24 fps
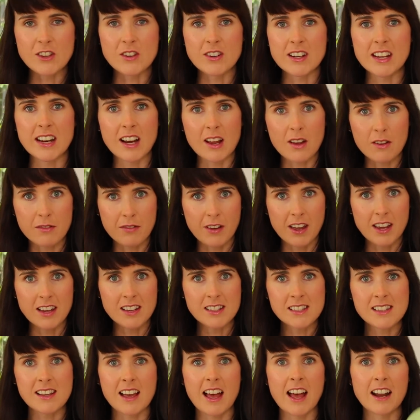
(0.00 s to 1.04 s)
you need a
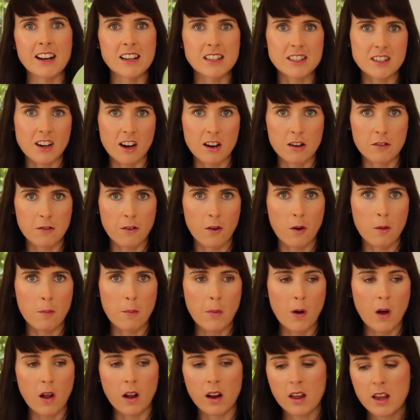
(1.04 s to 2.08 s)
vase and a styrofoam
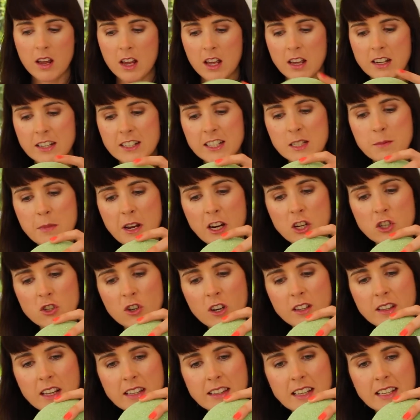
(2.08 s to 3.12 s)
ball. And just make
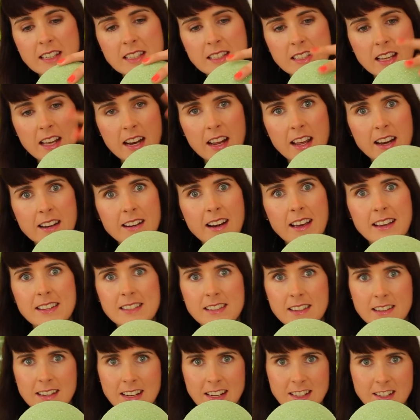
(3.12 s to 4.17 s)
sure that they sit in nice
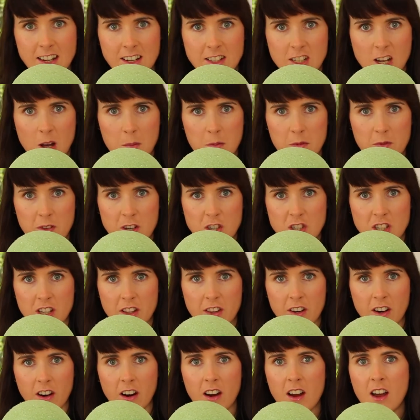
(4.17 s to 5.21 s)
and neat on top of each
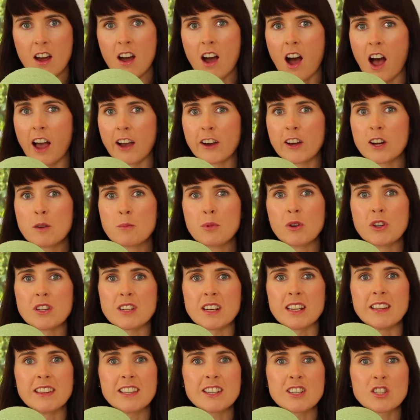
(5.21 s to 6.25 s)
other. I'm going to put
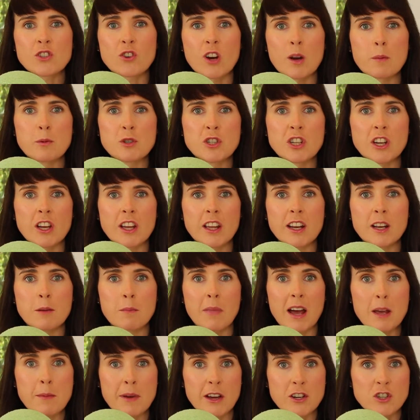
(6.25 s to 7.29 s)
in the description
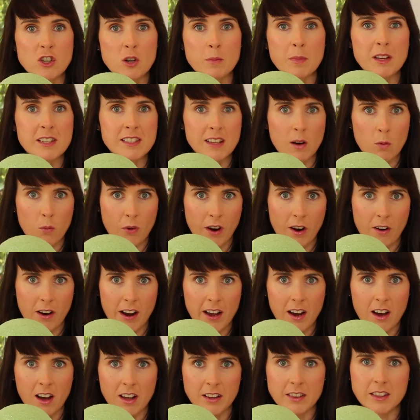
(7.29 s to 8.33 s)
my measurements and where I
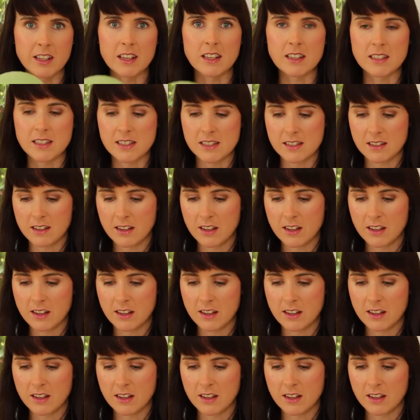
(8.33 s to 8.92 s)
got these.